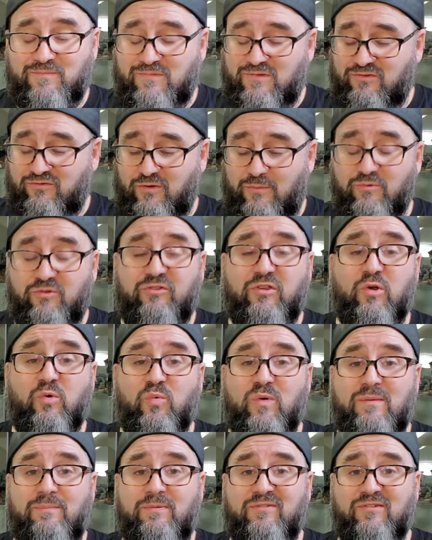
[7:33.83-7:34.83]
So I'm just going to
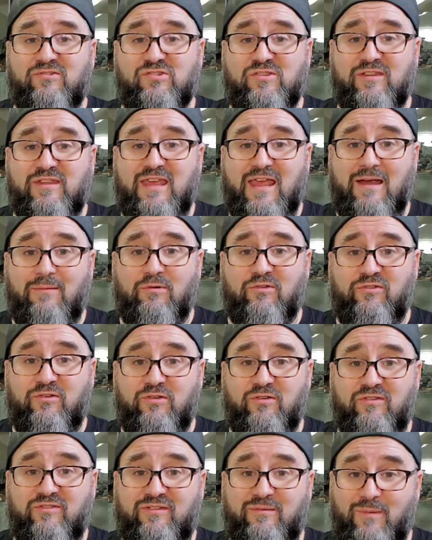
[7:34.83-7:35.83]
reposition the camera so you
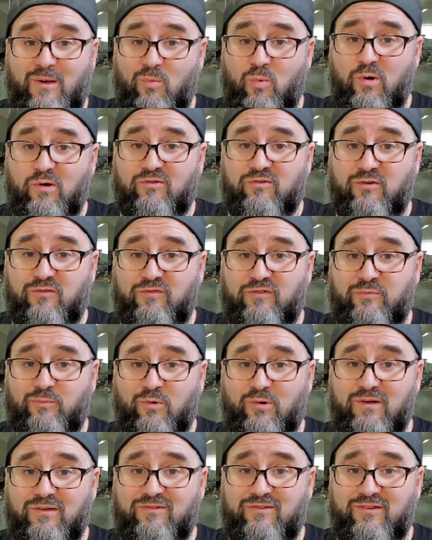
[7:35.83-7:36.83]
can see my work surface more
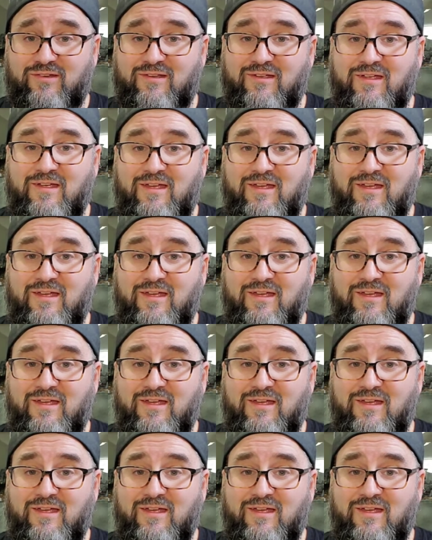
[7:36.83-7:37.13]
easily,